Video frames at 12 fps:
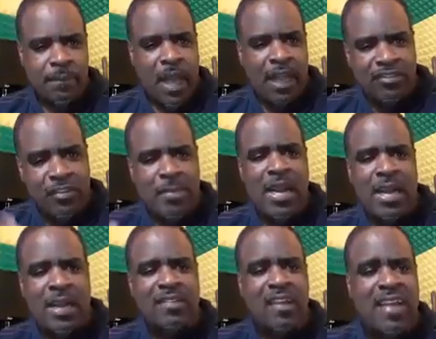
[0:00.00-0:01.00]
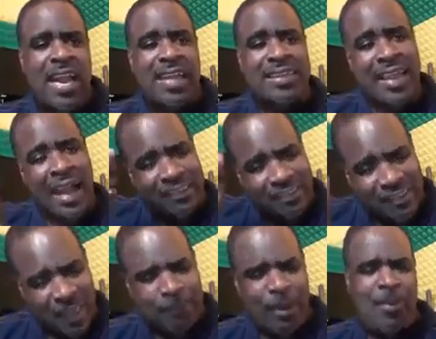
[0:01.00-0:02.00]
And Jamaican society
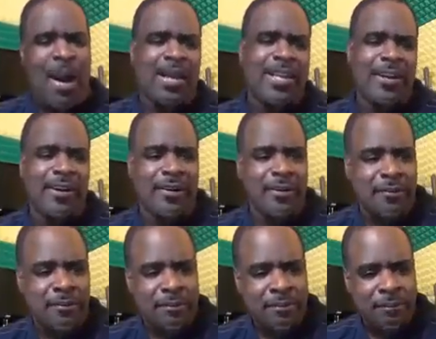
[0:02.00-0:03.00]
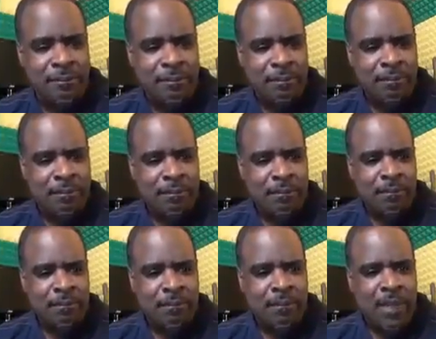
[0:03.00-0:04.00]
accept you back here.
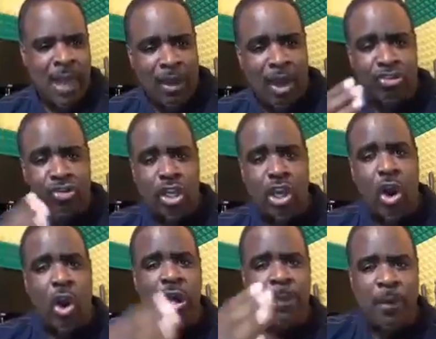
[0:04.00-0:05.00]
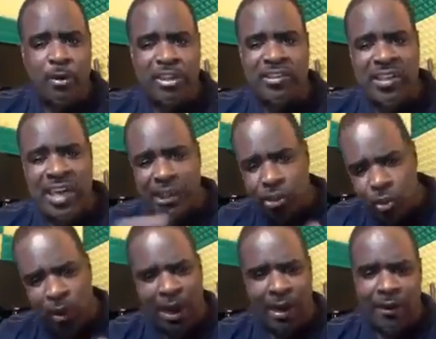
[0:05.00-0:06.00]
I'm going to show you how hypocritical
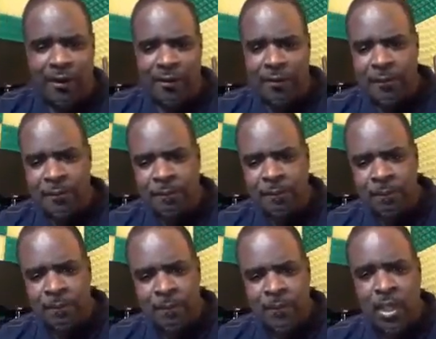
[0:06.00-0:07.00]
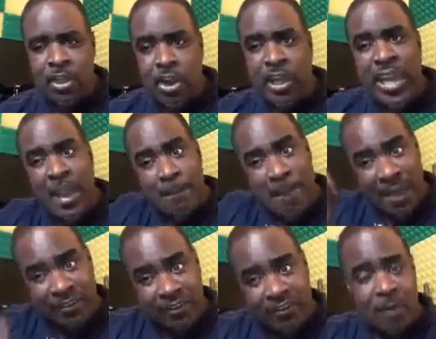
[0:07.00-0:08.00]
you are. You came
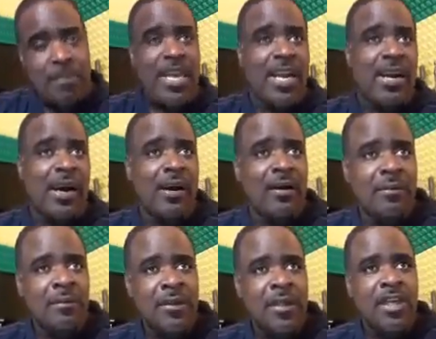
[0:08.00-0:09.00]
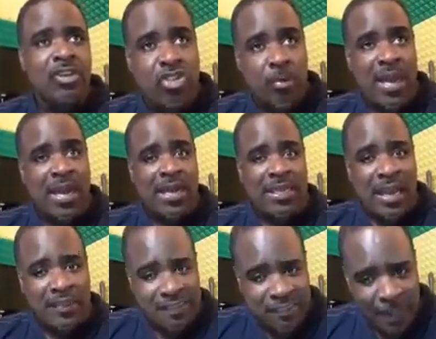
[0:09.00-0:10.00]
back to Jamaica. Jamaican
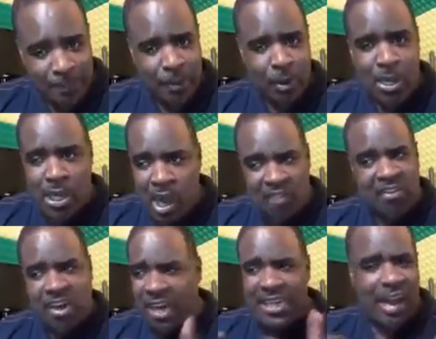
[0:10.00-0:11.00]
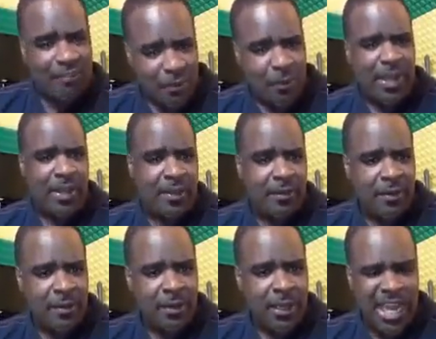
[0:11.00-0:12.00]
accept you. We love you because you're for we.
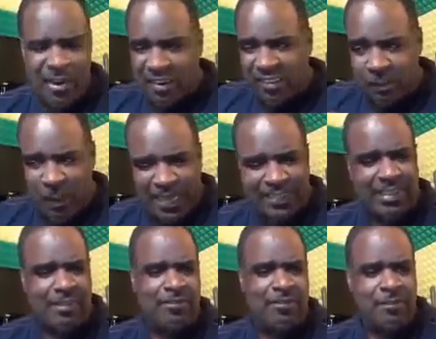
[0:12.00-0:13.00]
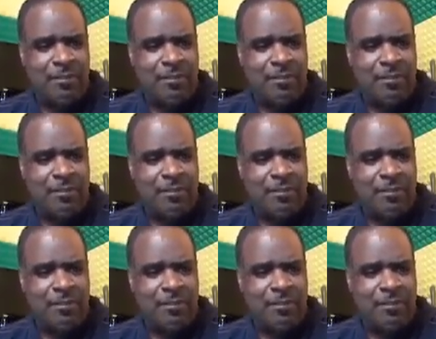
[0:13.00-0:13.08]
Irrespective.